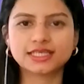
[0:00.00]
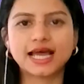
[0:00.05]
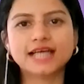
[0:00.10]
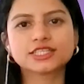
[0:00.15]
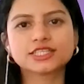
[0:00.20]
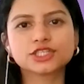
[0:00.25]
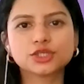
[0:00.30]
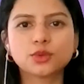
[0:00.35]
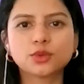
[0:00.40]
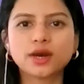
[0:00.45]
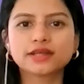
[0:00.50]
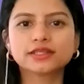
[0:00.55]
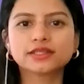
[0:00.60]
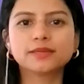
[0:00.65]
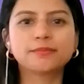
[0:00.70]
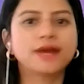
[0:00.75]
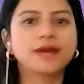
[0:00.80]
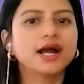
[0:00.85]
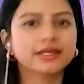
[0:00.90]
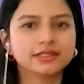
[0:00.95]
as you are the
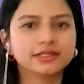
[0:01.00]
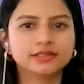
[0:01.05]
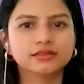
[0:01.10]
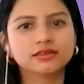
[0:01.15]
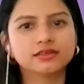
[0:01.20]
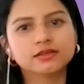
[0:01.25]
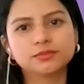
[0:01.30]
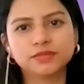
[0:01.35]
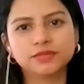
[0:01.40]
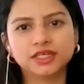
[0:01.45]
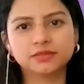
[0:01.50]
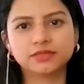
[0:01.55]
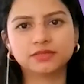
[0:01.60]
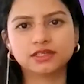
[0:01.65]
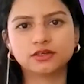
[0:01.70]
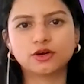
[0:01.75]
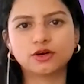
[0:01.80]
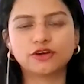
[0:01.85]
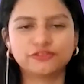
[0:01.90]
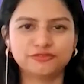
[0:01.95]
pioneer
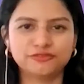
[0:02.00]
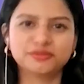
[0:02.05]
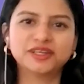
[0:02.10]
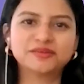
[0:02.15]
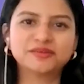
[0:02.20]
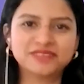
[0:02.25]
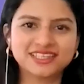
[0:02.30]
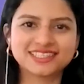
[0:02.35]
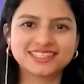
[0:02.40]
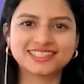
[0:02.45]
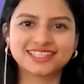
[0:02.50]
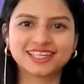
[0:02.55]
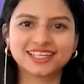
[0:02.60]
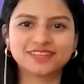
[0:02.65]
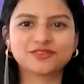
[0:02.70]
minimalistic